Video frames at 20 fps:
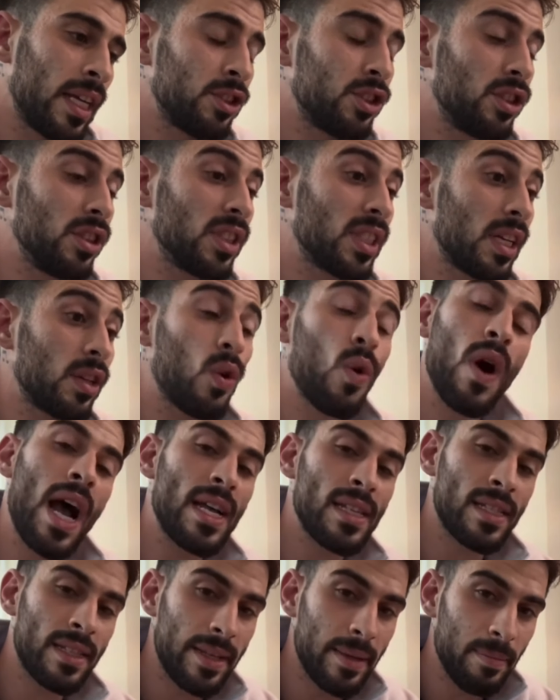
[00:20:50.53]
And she said, go
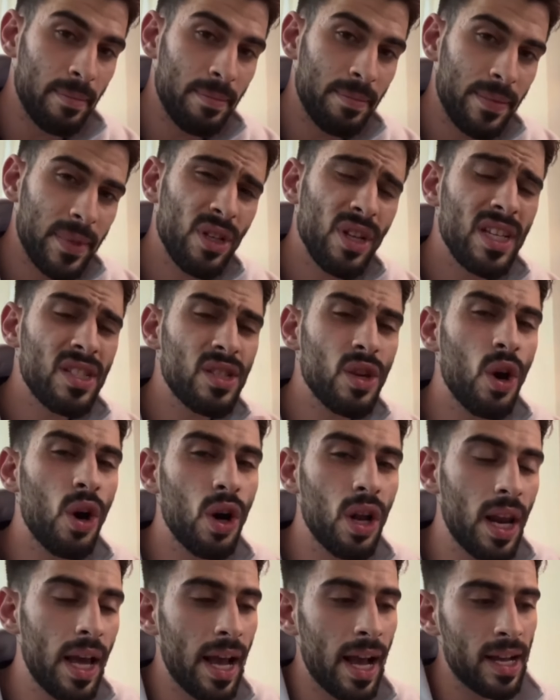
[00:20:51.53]
ask him. So that's
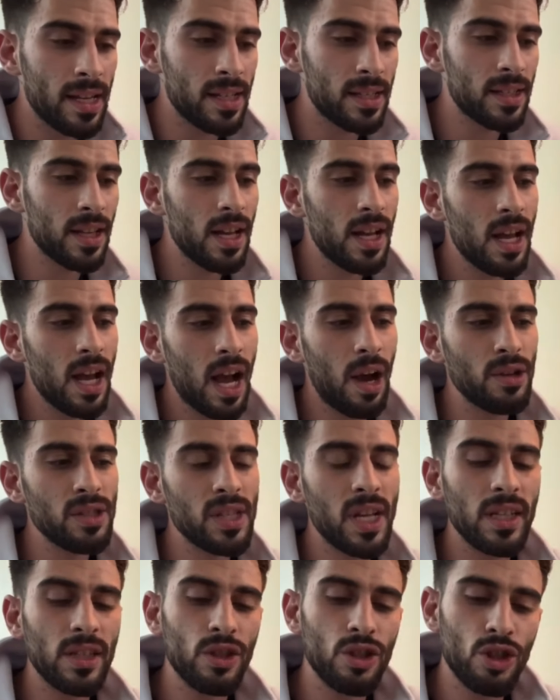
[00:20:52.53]
all I asked. I
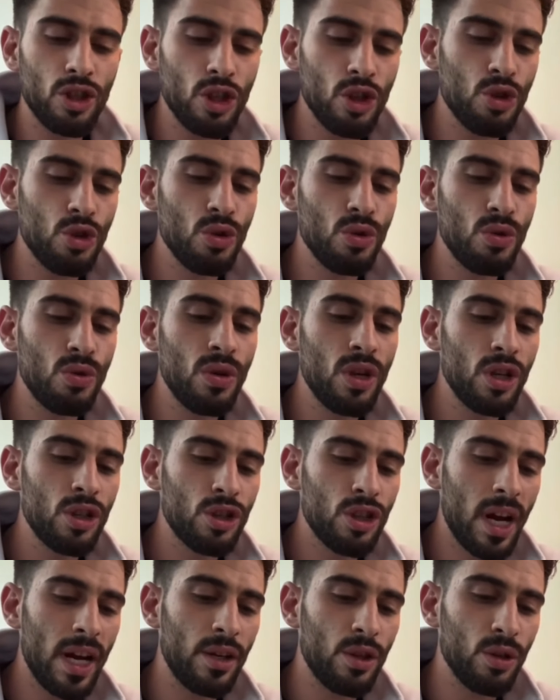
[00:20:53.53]
was like, did you
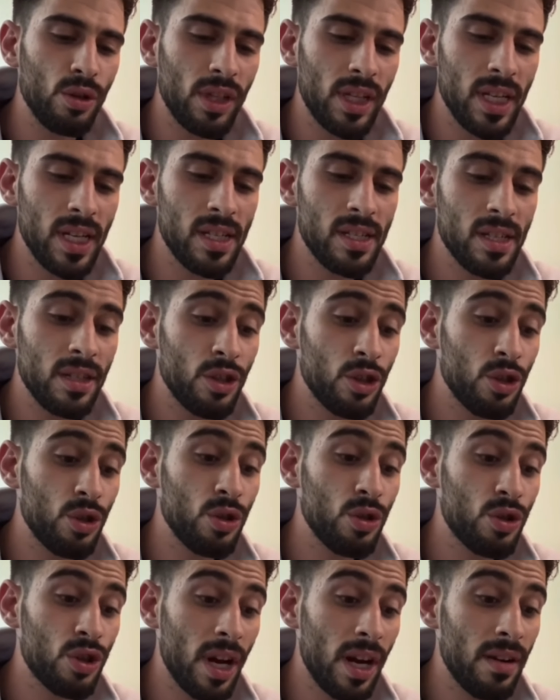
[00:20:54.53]
try
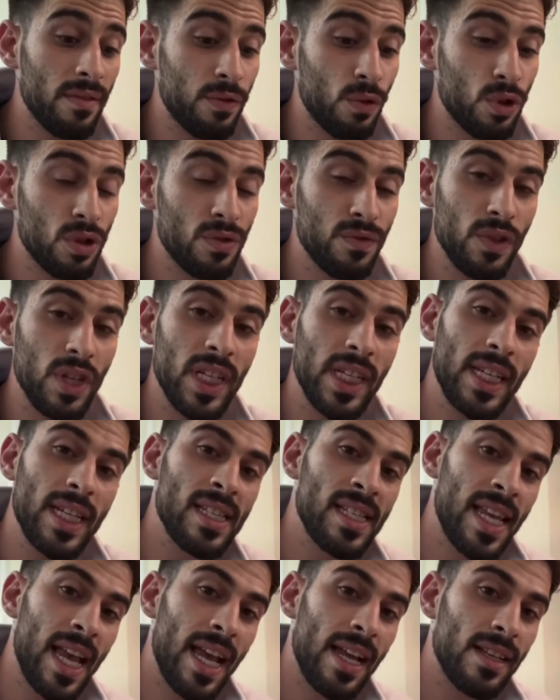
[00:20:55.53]
to forcefully
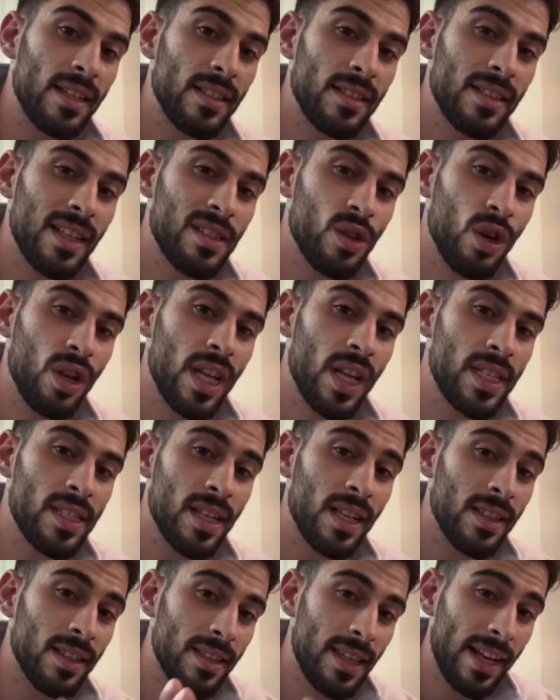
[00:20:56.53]
kiss Kat? That's all I
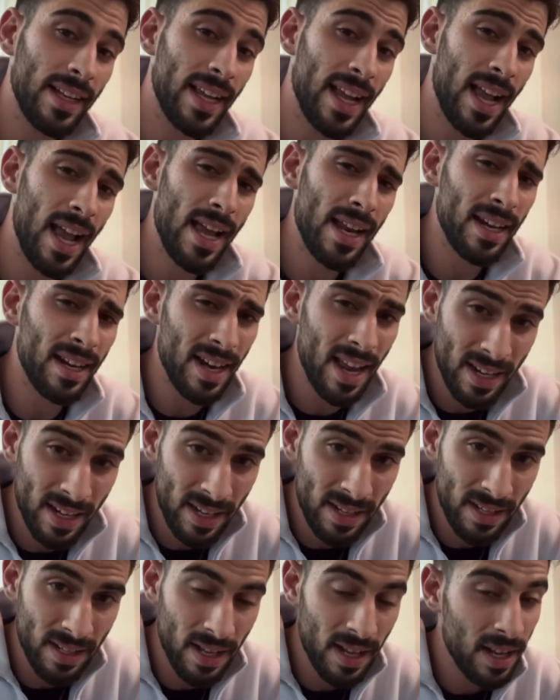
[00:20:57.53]
sent. That guy read
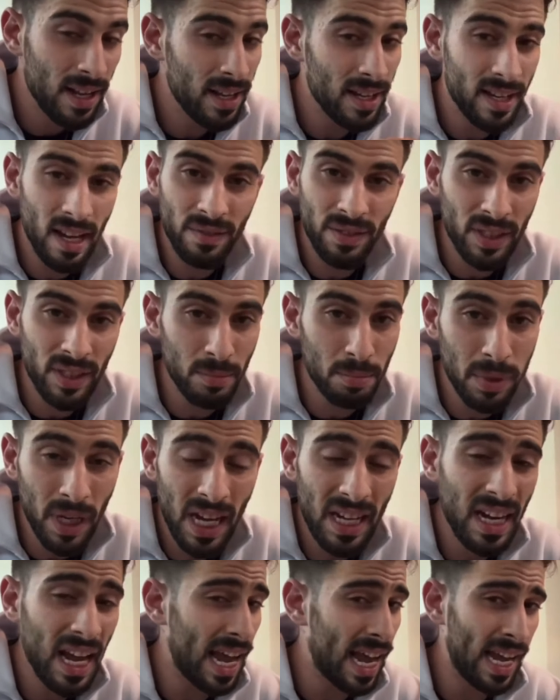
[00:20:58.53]
it, never
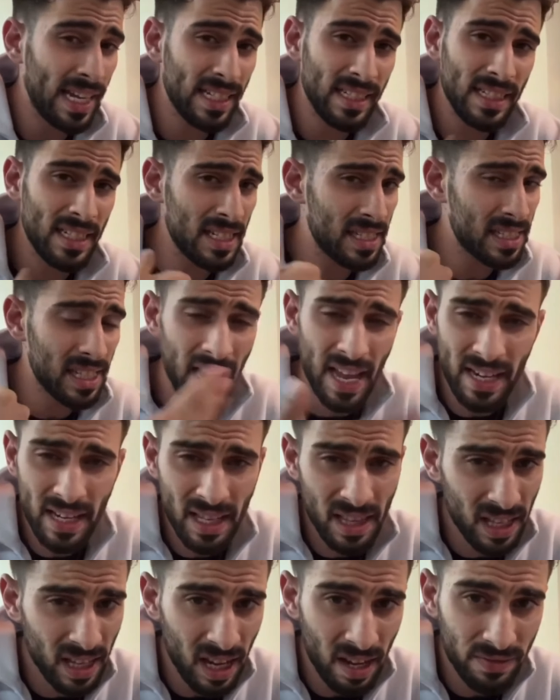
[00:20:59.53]
replied. I didn't say
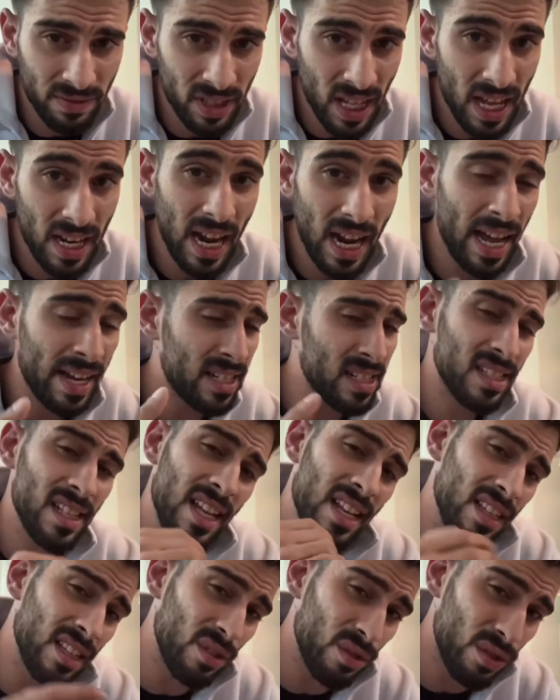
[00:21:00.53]
anything after that. I didn't
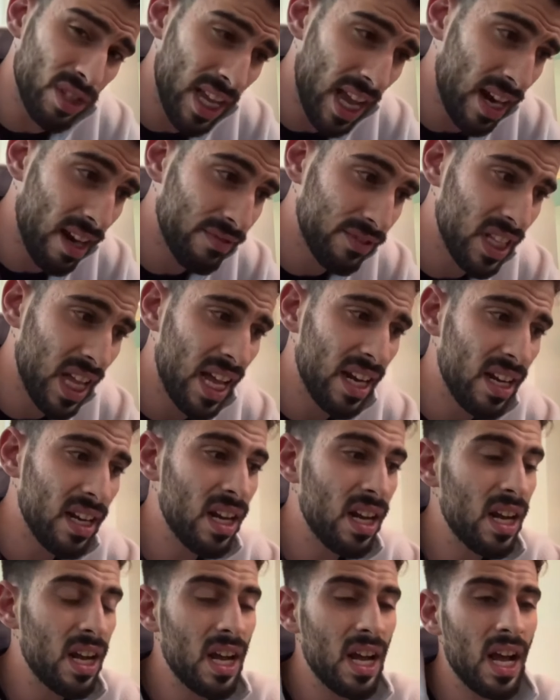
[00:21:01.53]
say anything to Kat after
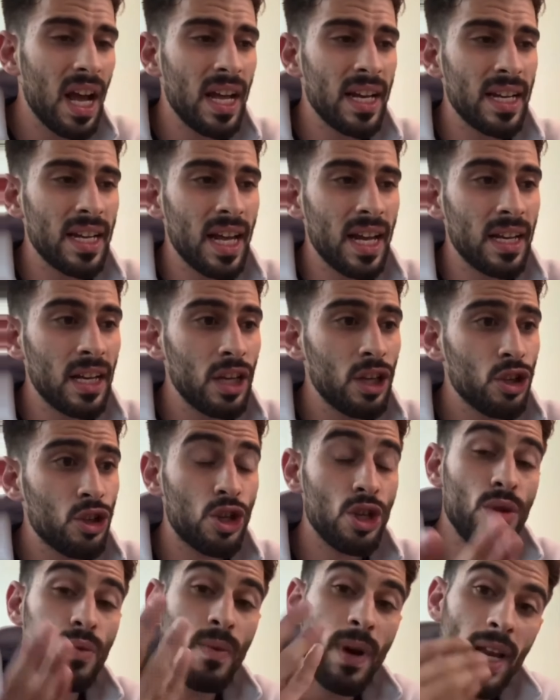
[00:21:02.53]
that. And then
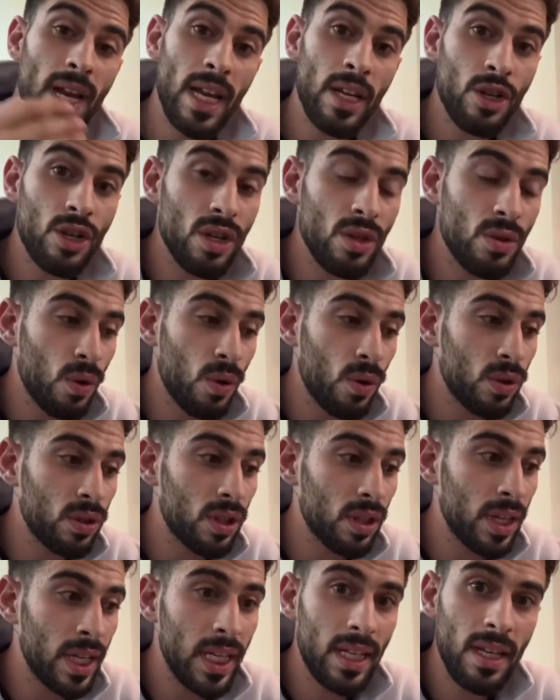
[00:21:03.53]
she went and
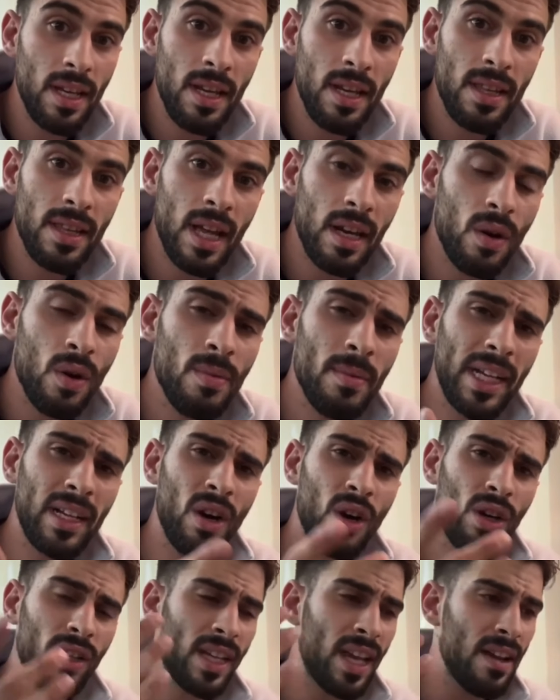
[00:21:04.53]
told Nikki that, oh my
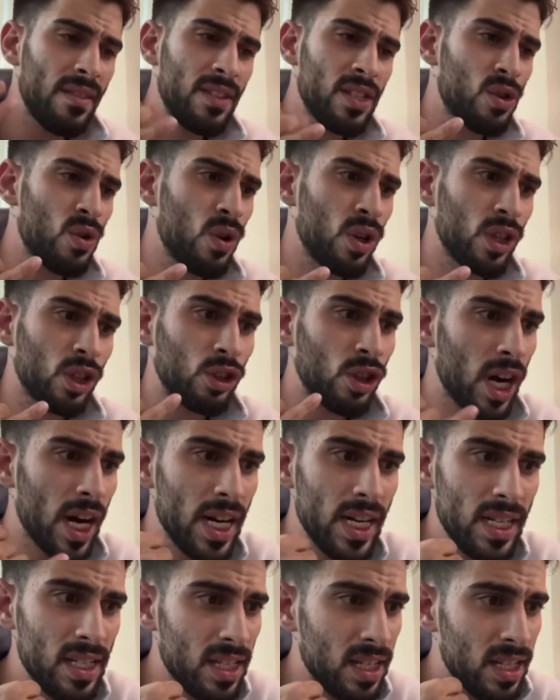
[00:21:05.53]
God, Kevin's going
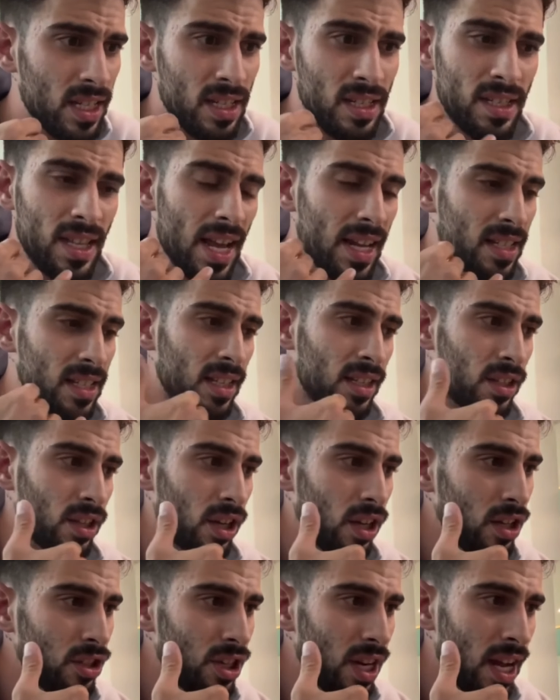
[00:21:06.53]
crazy. He's texting
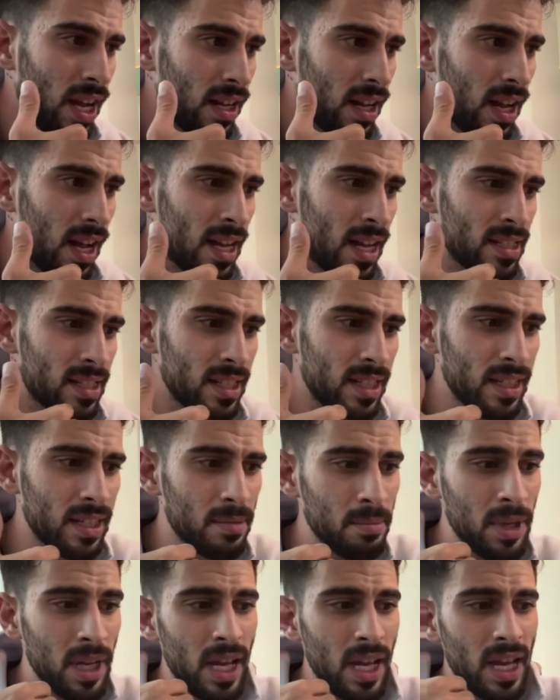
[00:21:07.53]
Yash, asking
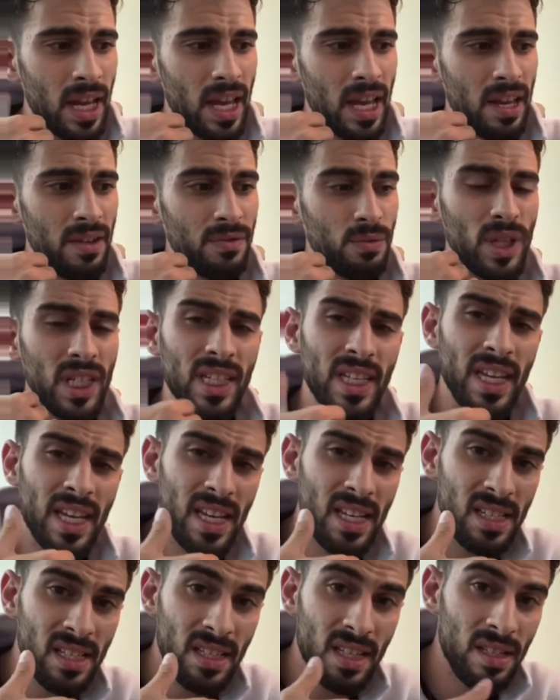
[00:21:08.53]
him if we
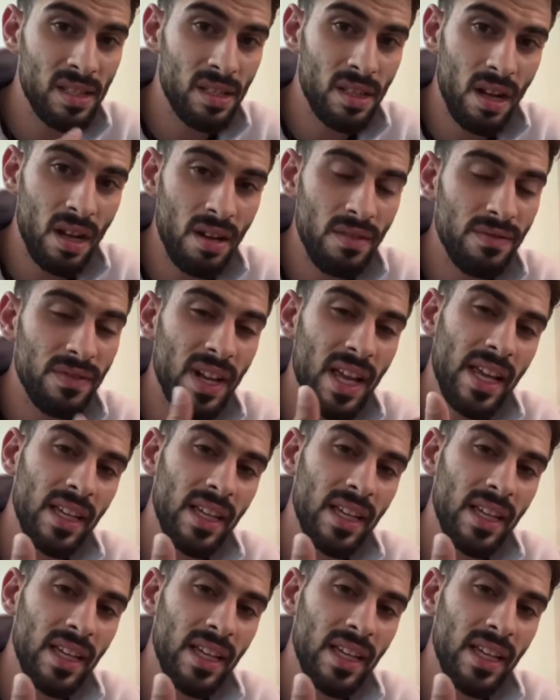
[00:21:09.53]
kissed and stuff.